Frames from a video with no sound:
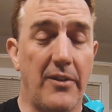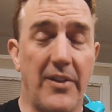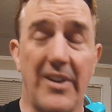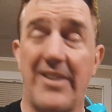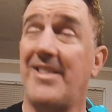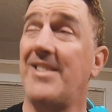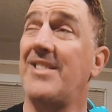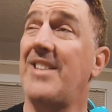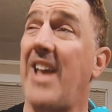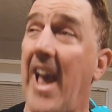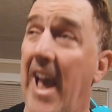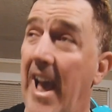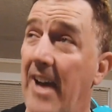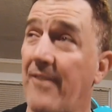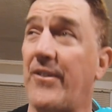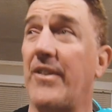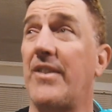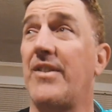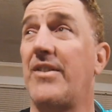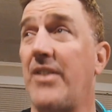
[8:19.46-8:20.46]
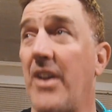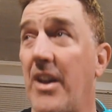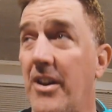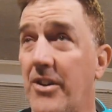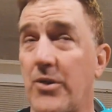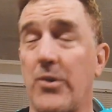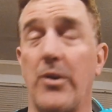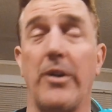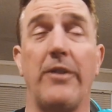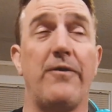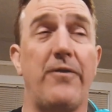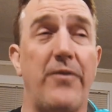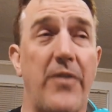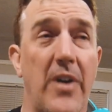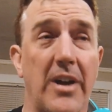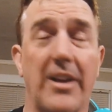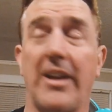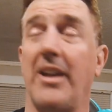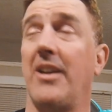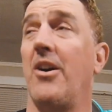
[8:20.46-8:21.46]
This is half a century
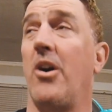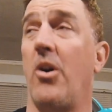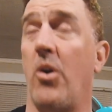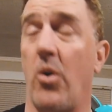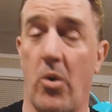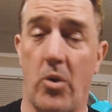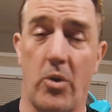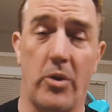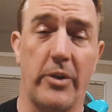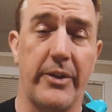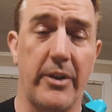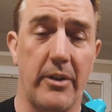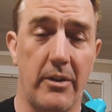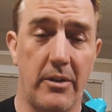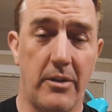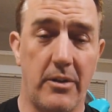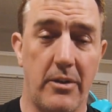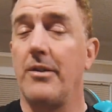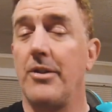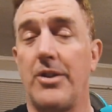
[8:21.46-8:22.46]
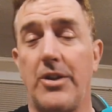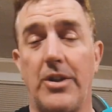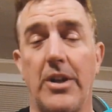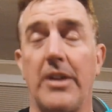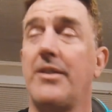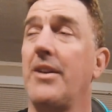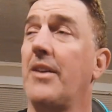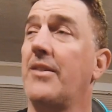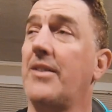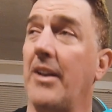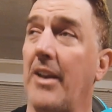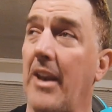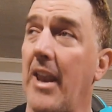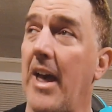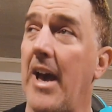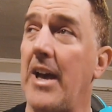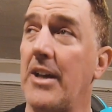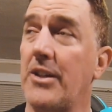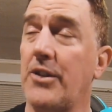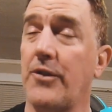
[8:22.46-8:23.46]
fucking old. Shit doesn't
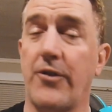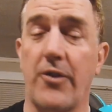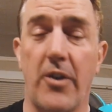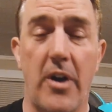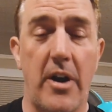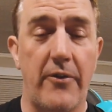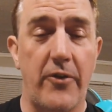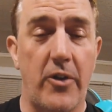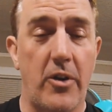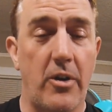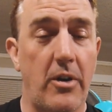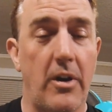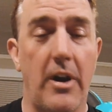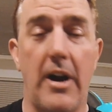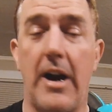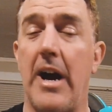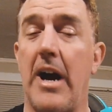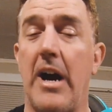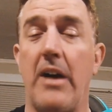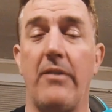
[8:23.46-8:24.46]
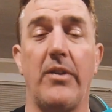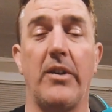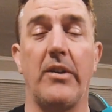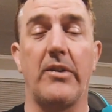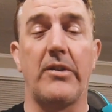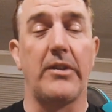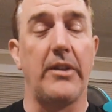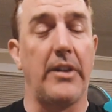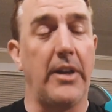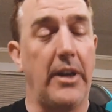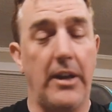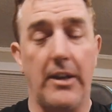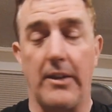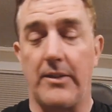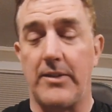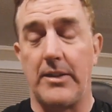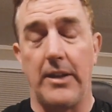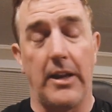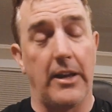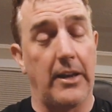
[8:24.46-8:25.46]
last forever. Obviously,
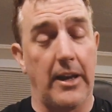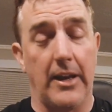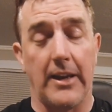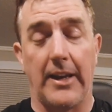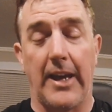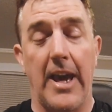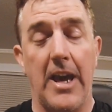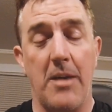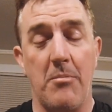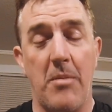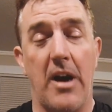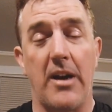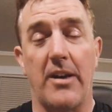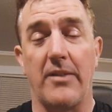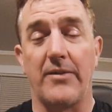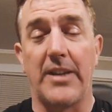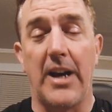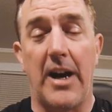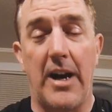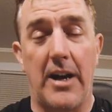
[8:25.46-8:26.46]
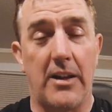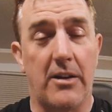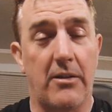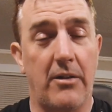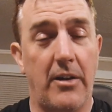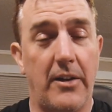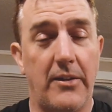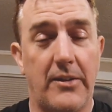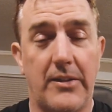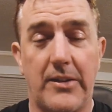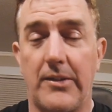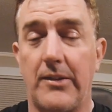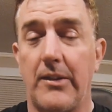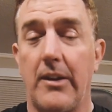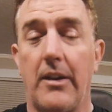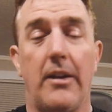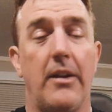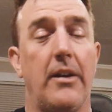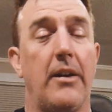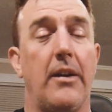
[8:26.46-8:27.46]
it came out of
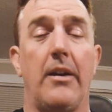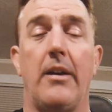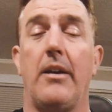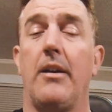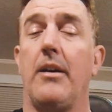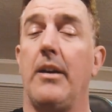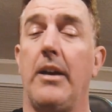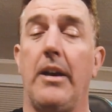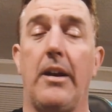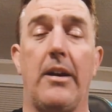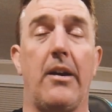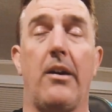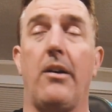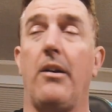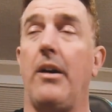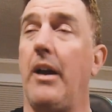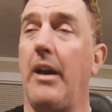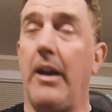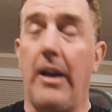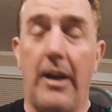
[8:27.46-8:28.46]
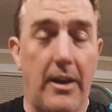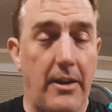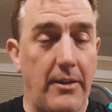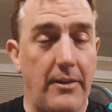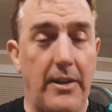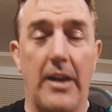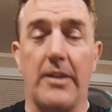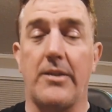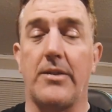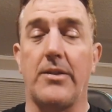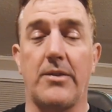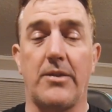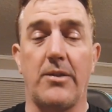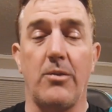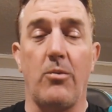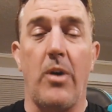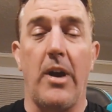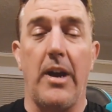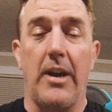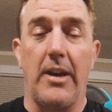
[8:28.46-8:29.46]
tolerance, and that's just
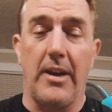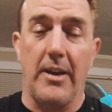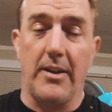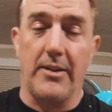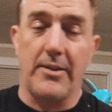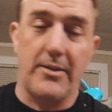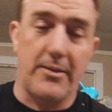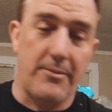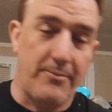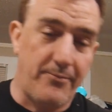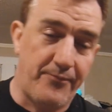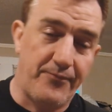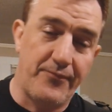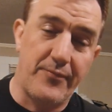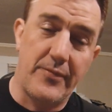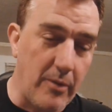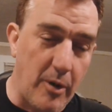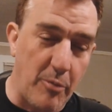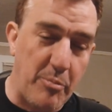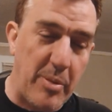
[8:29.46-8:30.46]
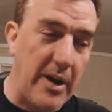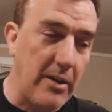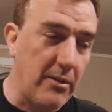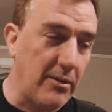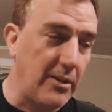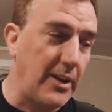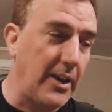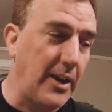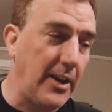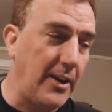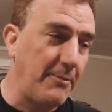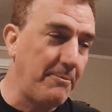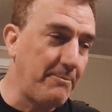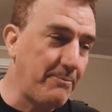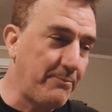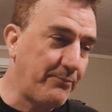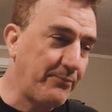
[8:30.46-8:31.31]
the way it is. Apparently,